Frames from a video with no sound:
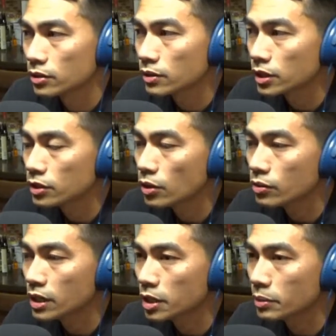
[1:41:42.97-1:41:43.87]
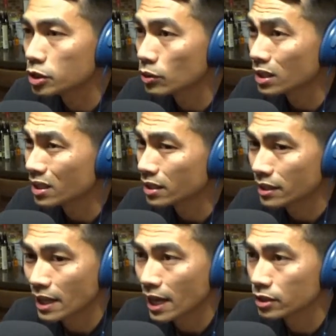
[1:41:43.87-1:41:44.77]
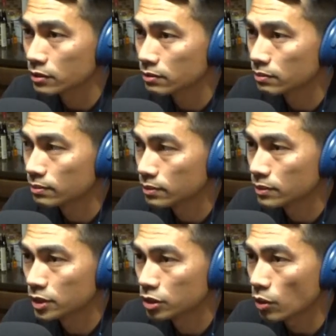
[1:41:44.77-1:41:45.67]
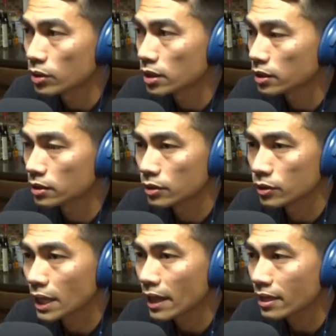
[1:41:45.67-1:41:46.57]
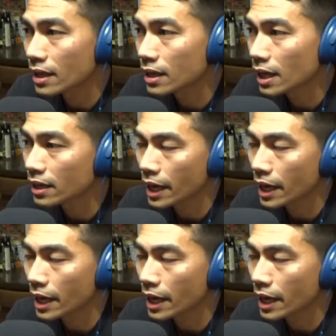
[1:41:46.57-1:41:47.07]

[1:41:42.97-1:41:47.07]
You know, you don't need to be drinking that soda or that thing.